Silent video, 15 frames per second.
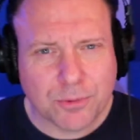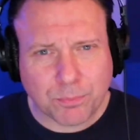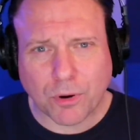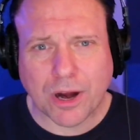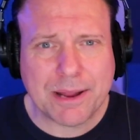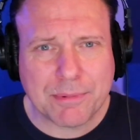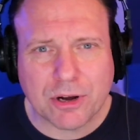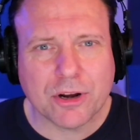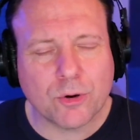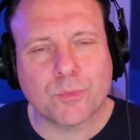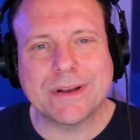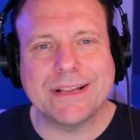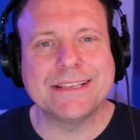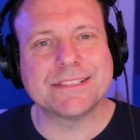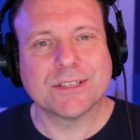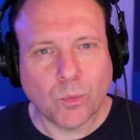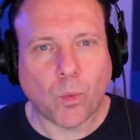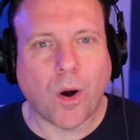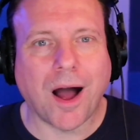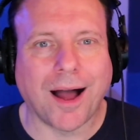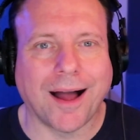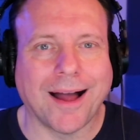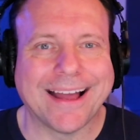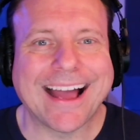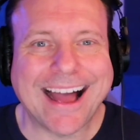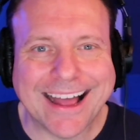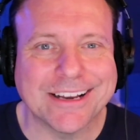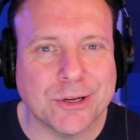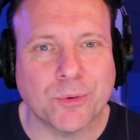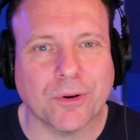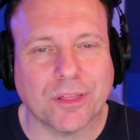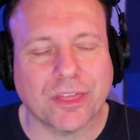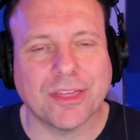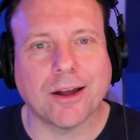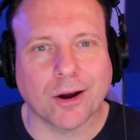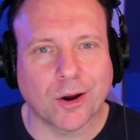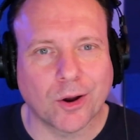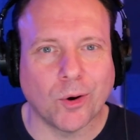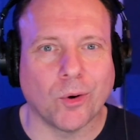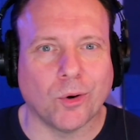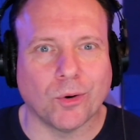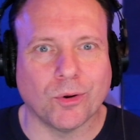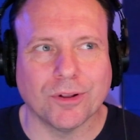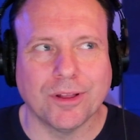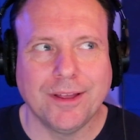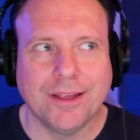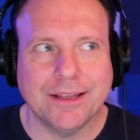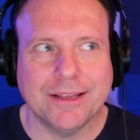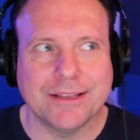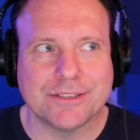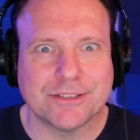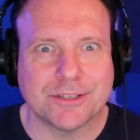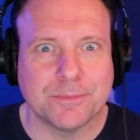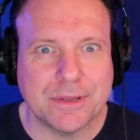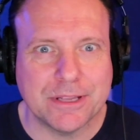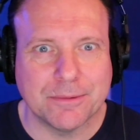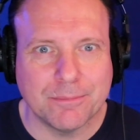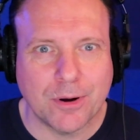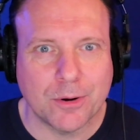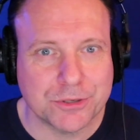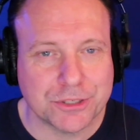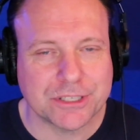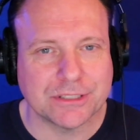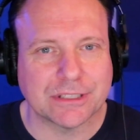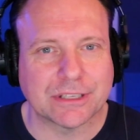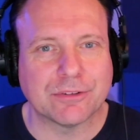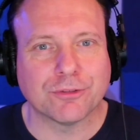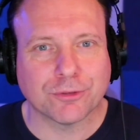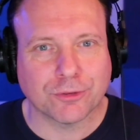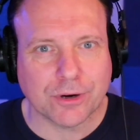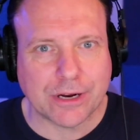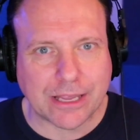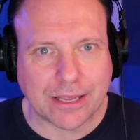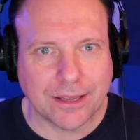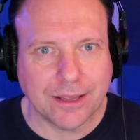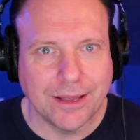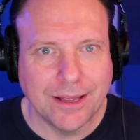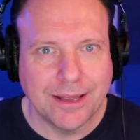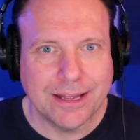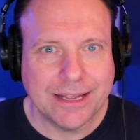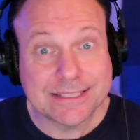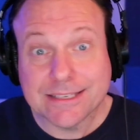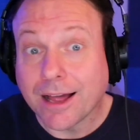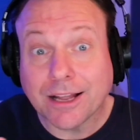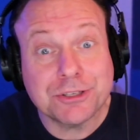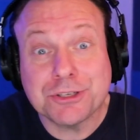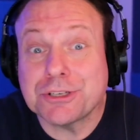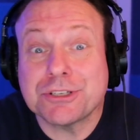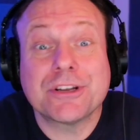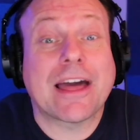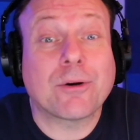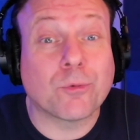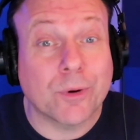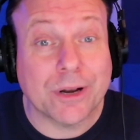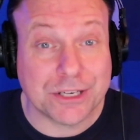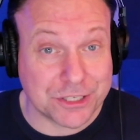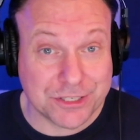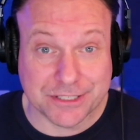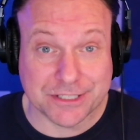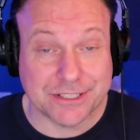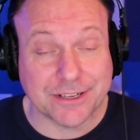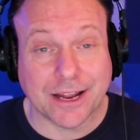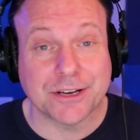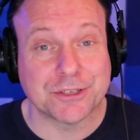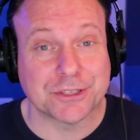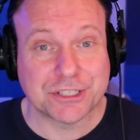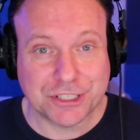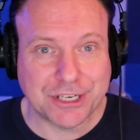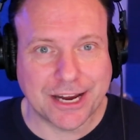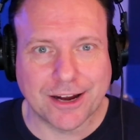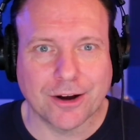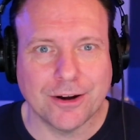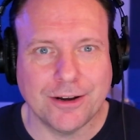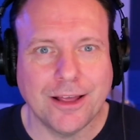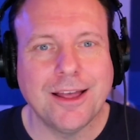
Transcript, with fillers: primary reason why I don't think our goal is to be emotionally free is not just that richness that I just shared,